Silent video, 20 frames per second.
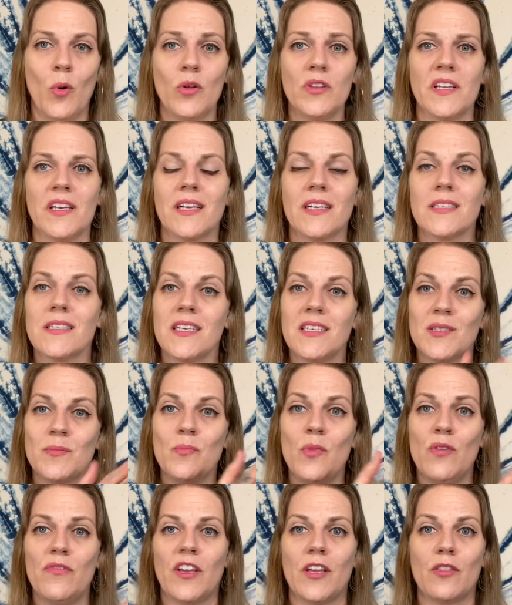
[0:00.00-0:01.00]
only because he's
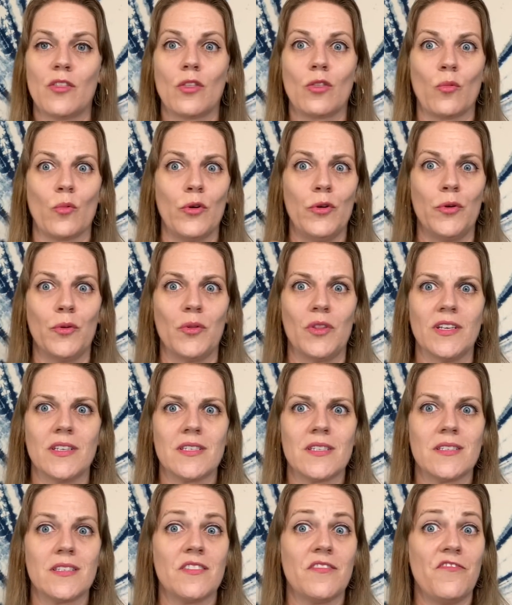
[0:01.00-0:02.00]
moving through
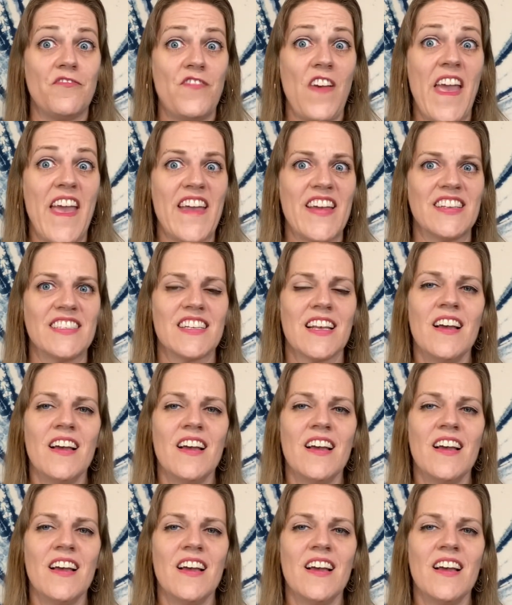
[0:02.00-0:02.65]
this phase.